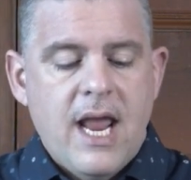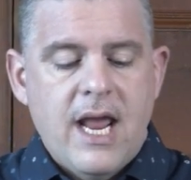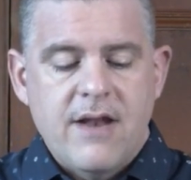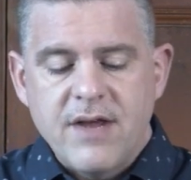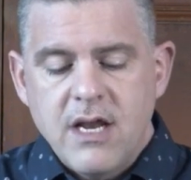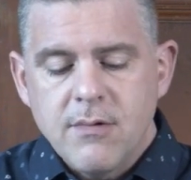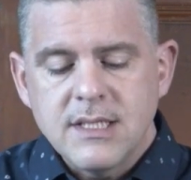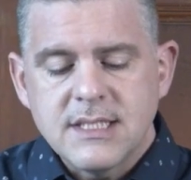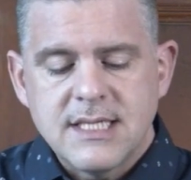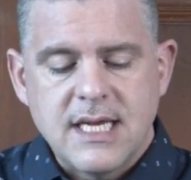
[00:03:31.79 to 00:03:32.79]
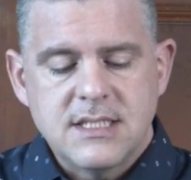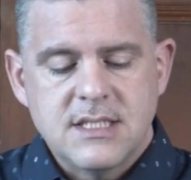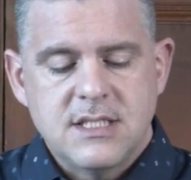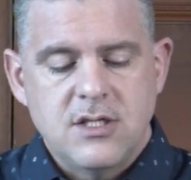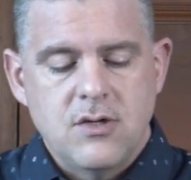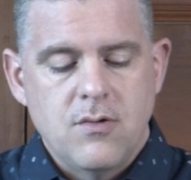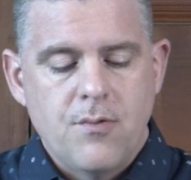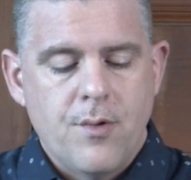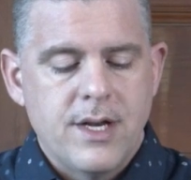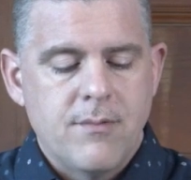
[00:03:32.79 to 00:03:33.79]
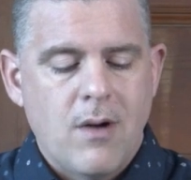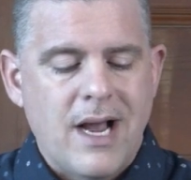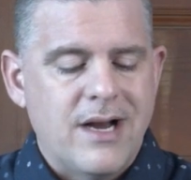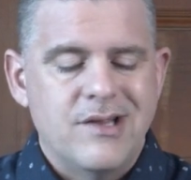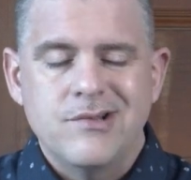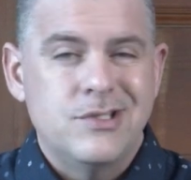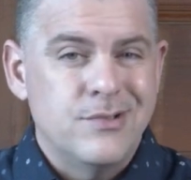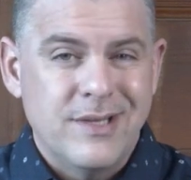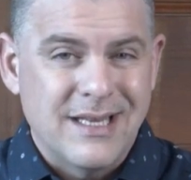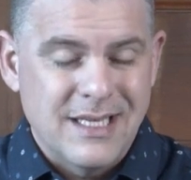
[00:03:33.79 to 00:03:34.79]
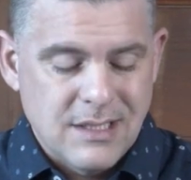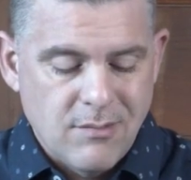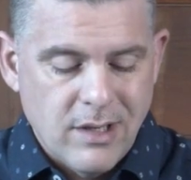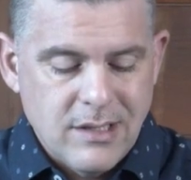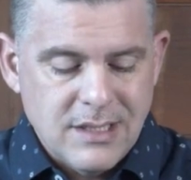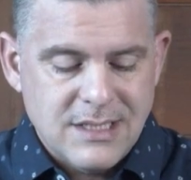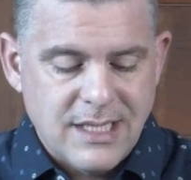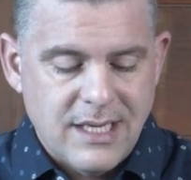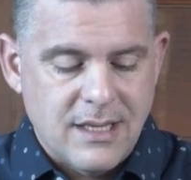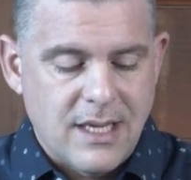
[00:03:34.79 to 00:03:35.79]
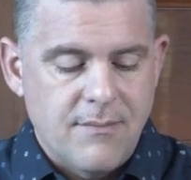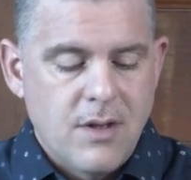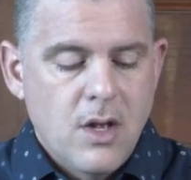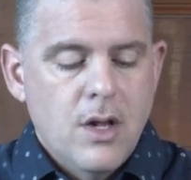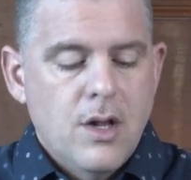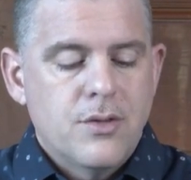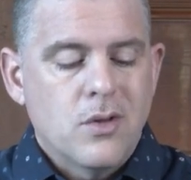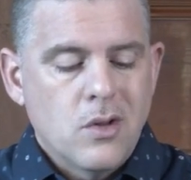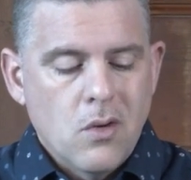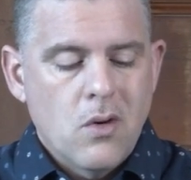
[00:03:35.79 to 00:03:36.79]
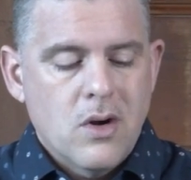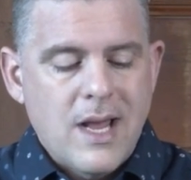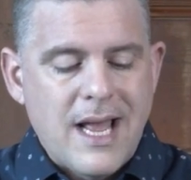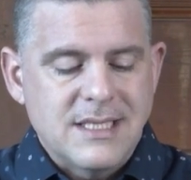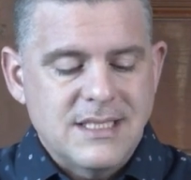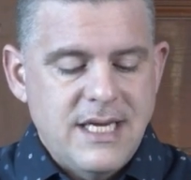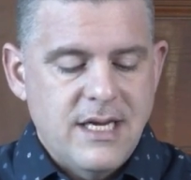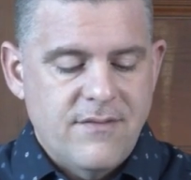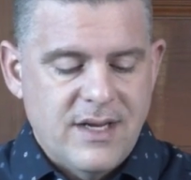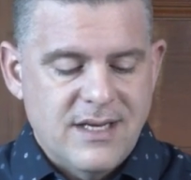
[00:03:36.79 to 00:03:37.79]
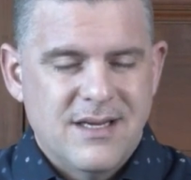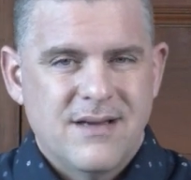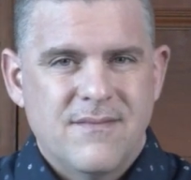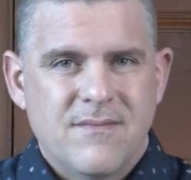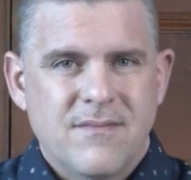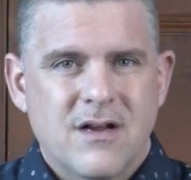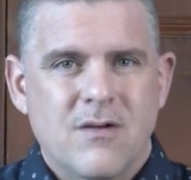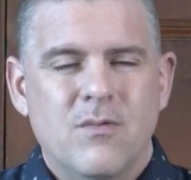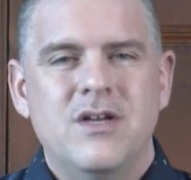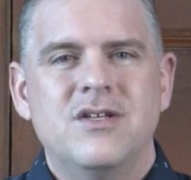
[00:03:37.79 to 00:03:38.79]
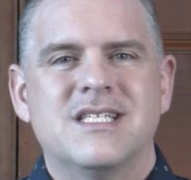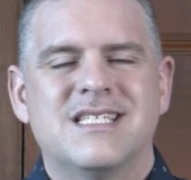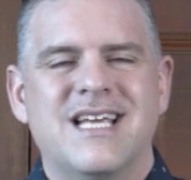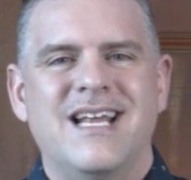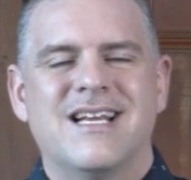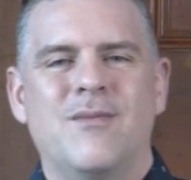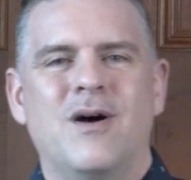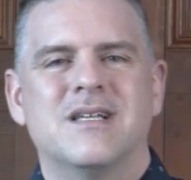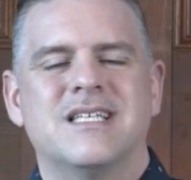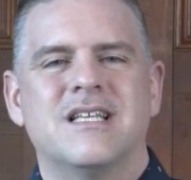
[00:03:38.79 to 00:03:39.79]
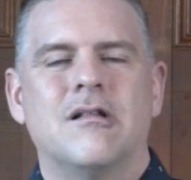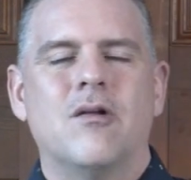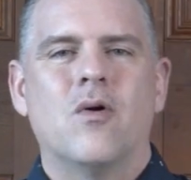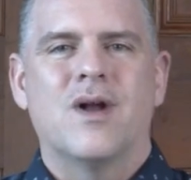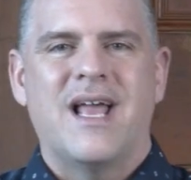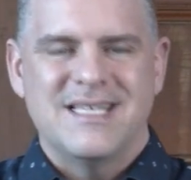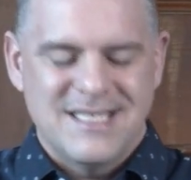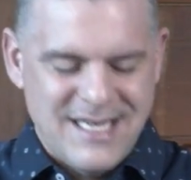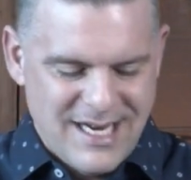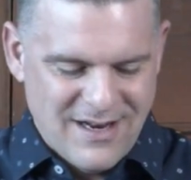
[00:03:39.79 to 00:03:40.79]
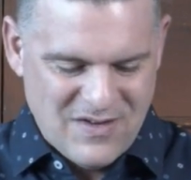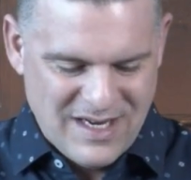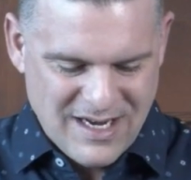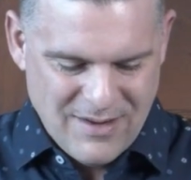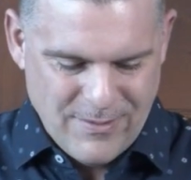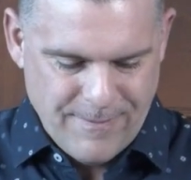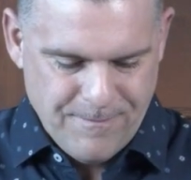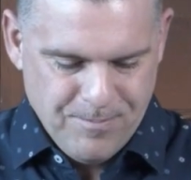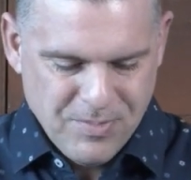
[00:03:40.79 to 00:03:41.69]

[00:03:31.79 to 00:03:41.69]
And if anyone says to you, why are you doing this? I want you to say to them, the Lord has need of it. Would you just say, come on, say the Lord has need of it. Come on.